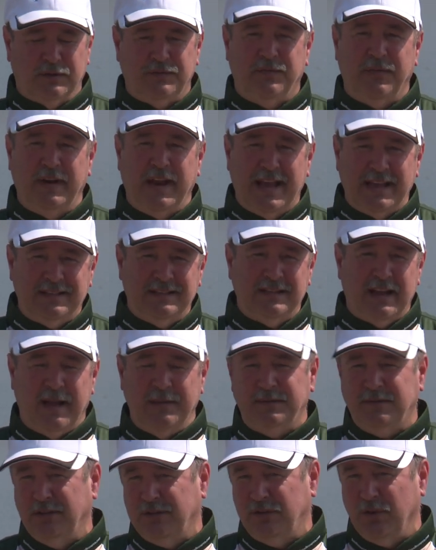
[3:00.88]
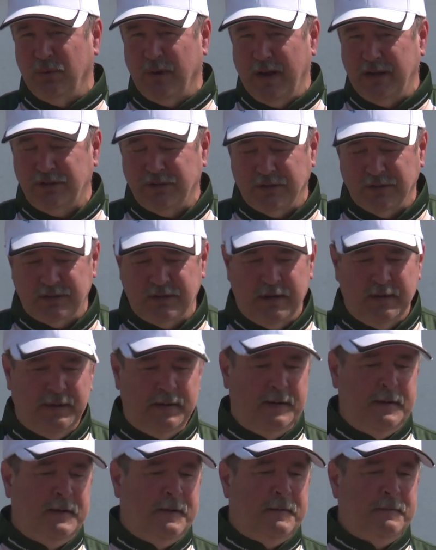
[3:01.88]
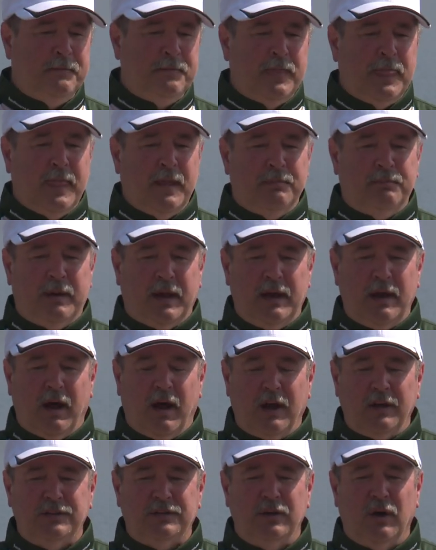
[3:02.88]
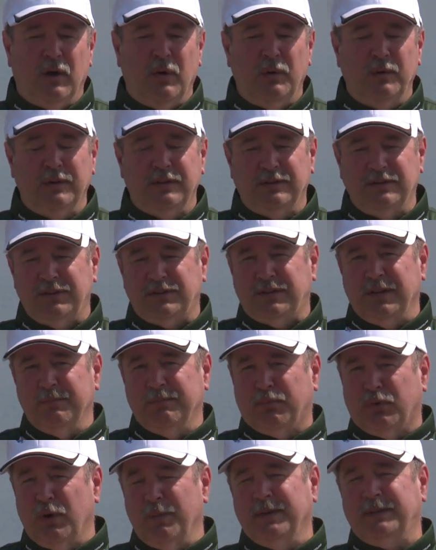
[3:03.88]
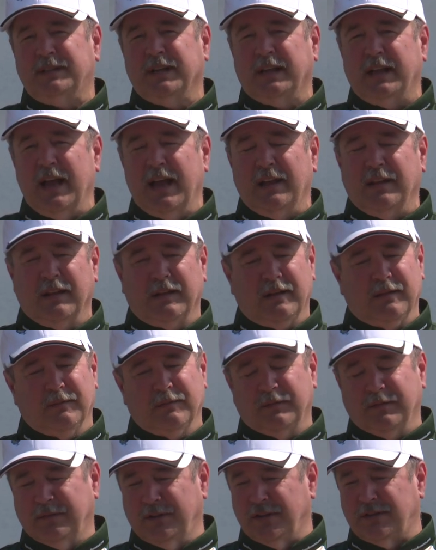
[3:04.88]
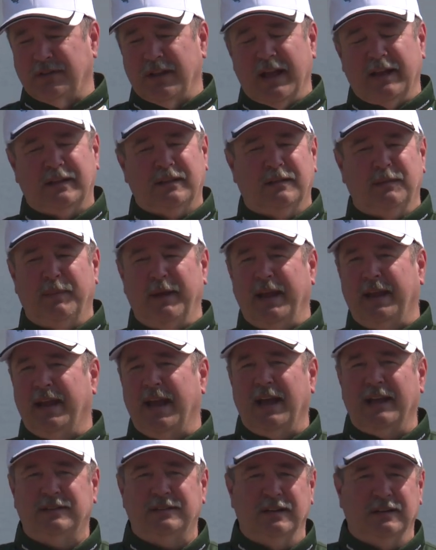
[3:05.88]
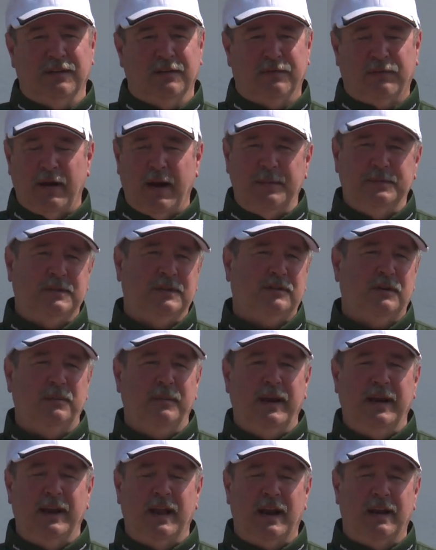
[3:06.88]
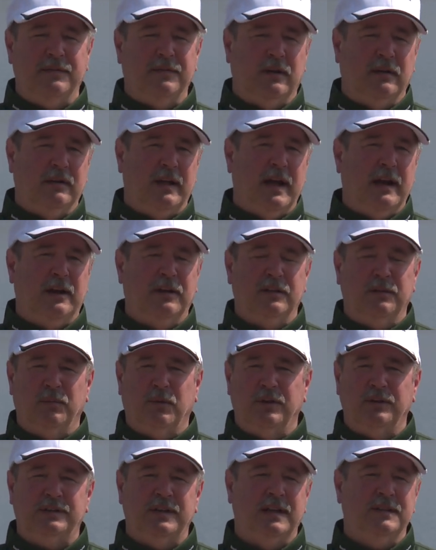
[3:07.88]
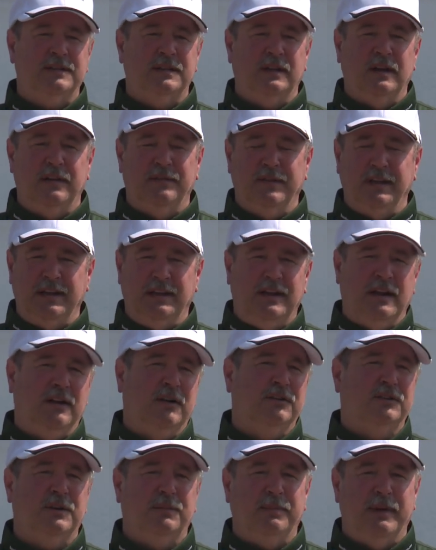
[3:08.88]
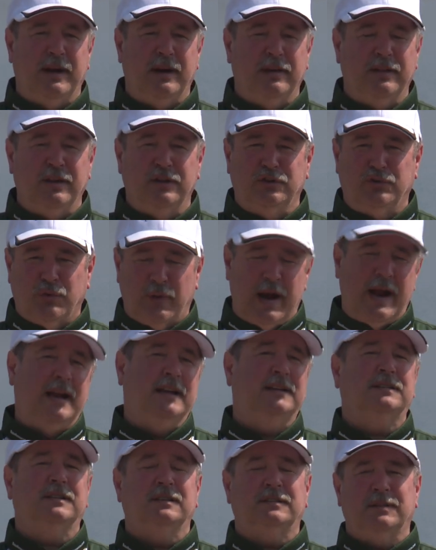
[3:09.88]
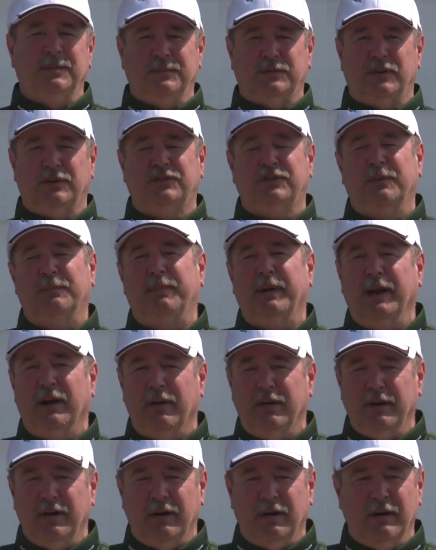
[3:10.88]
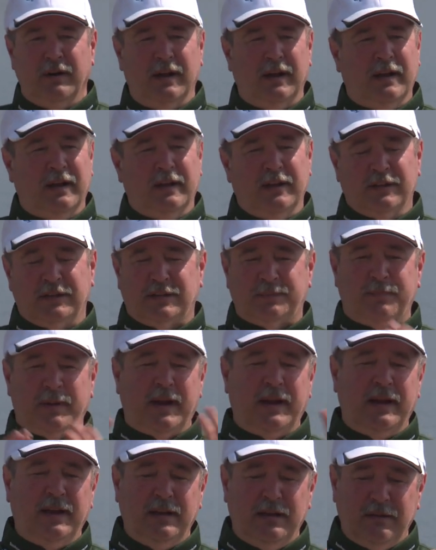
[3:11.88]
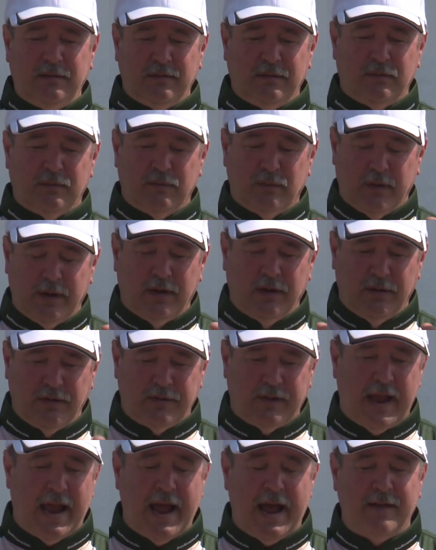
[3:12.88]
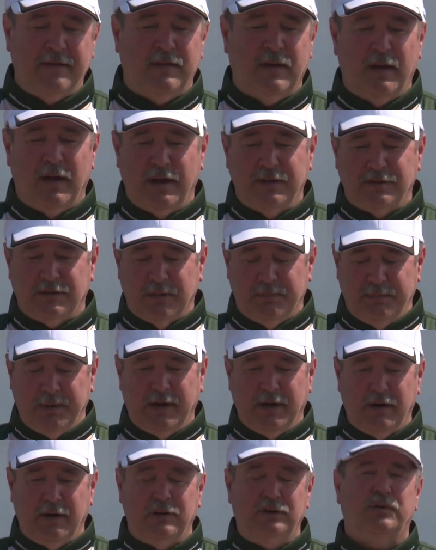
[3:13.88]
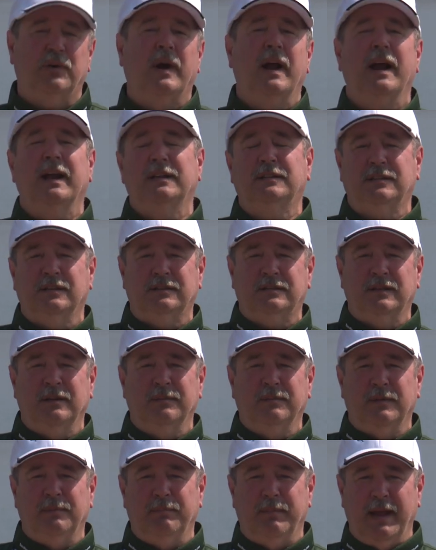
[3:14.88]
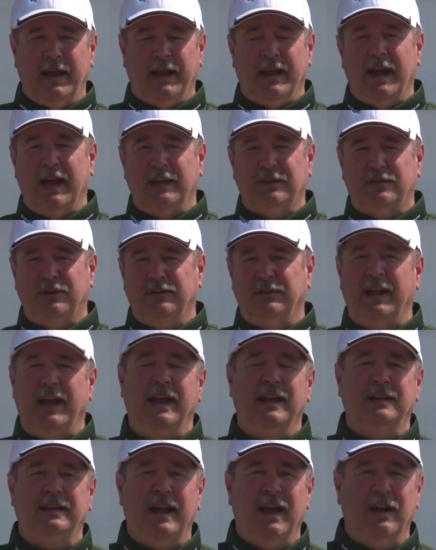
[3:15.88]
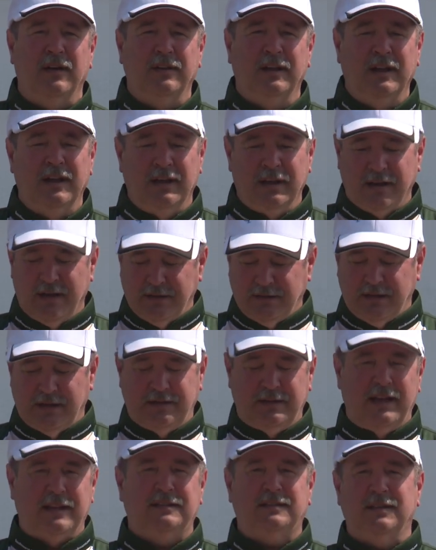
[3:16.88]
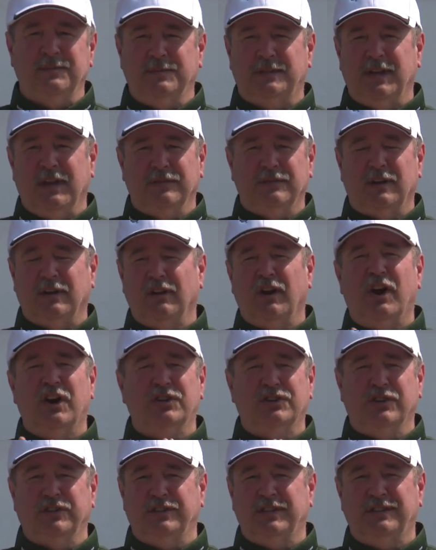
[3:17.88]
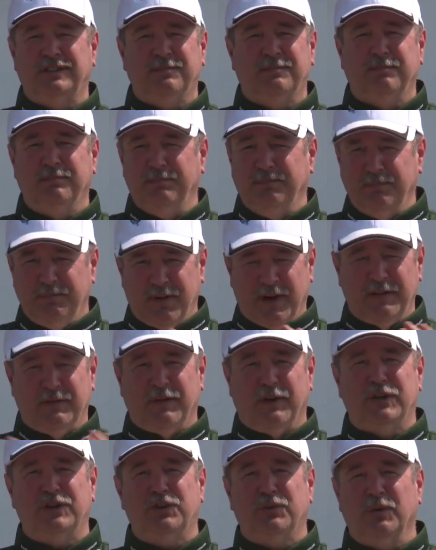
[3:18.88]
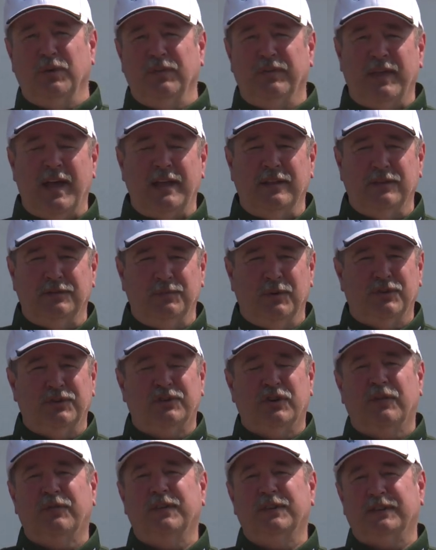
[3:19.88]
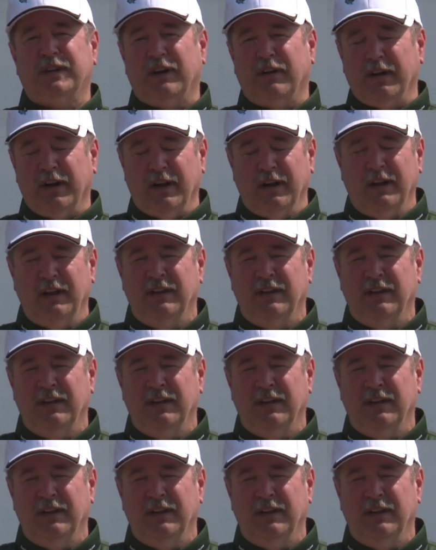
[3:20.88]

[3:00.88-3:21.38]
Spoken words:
finesse type situations. But also, just the improvements, again, just like the bait casting, the frames that they're made out of, they're lighter, they're more sensitive, the gears are better, the drag systems are superior. Spinning reels have a superior drag system than bait casters, hand down, because the discs themselves are larger, just by virtue of that. There's more surface area,